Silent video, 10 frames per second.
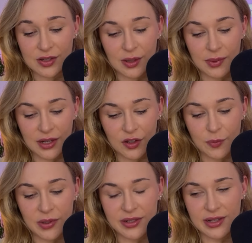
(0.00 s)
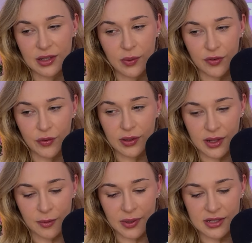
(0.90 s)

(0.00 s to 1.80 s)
It's something that you've been dealing with for a little bit.